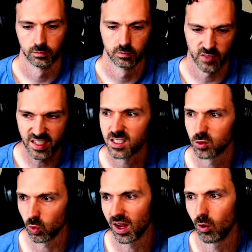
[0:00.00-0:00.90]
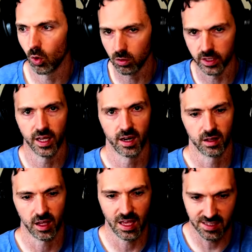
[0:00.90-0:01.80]
This is what I wanted out of
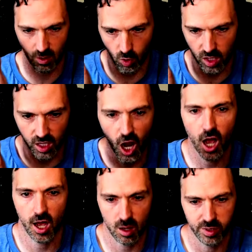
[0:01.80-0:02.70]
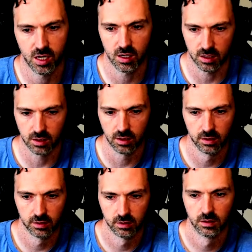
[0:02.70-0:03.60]
the, is I wanted a hobby car
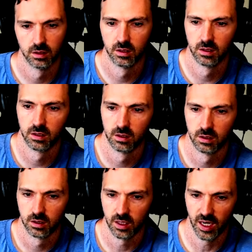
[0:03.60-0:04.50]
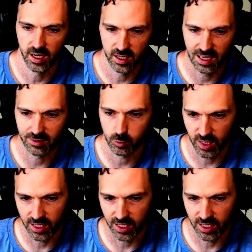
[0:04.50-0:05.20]
that I didn't have to pay